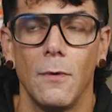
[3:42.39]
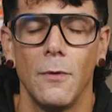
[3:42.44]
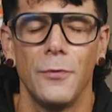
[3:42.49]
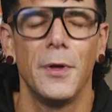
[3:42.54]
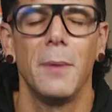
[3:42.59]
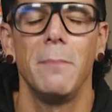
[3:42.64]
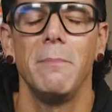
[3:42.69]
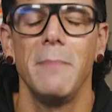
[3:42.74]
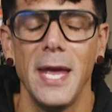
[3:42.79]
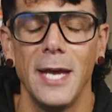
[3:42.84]

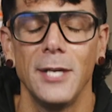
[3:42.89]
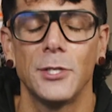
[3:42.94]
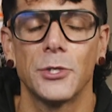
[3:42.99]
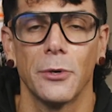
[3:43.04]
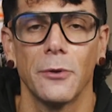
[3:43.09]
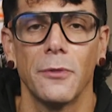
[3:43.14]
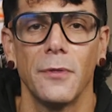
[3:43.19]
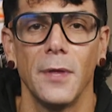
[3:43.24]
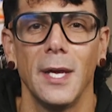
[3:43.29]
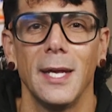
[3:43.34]
The
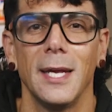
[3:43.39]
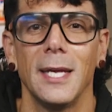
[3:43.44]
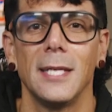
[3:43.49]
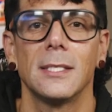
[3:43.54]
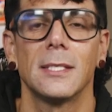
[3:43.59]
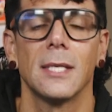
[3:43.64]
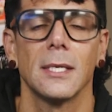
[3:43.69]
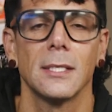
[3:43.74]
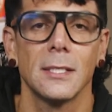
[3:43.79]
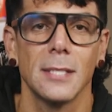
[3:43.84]
major thing
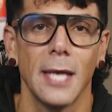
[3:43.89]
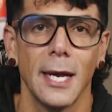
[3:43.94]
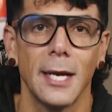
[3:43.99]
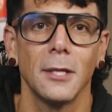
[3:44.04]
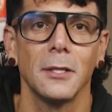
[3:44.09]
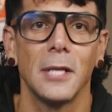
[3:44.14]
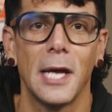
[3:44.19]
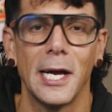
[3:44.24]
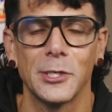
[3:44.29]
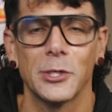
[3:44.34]
is the
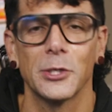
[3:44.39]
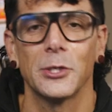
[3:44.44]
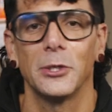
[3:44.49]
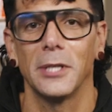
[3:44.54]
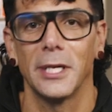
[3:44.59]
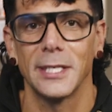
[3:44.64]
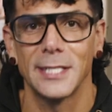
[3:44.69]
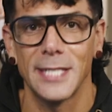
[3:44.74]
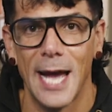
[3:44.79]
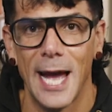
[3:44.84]

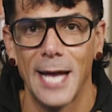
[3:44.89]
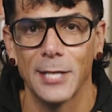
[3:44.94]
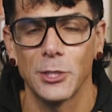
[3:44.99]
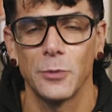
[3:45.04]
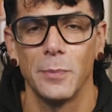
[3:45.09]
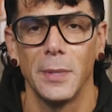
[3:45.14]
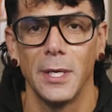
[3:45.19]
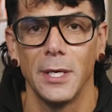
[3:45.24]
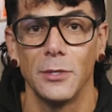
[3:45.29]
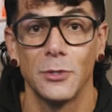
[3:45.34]
psychological
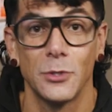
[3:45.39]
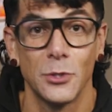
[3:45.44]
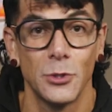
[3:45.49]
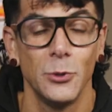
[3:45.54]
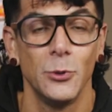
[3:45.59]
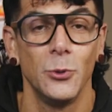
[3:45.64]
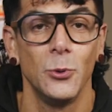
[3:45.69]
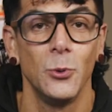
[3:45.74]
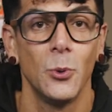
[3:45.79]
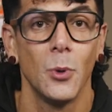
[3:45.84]
attachment
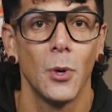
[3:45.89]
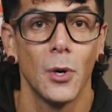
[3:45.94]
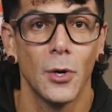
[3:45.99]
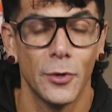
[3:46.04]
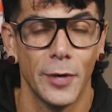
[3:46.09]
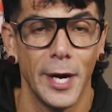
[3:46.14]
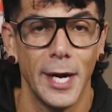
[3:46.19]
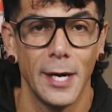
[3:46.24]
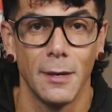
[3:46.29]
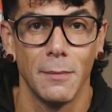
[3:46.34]
to
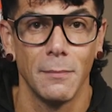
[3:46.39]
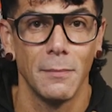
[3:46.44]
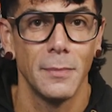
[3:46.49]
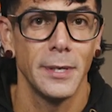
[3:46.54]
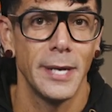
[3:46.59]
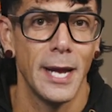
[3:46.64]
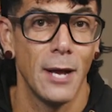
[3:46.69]
Kratom.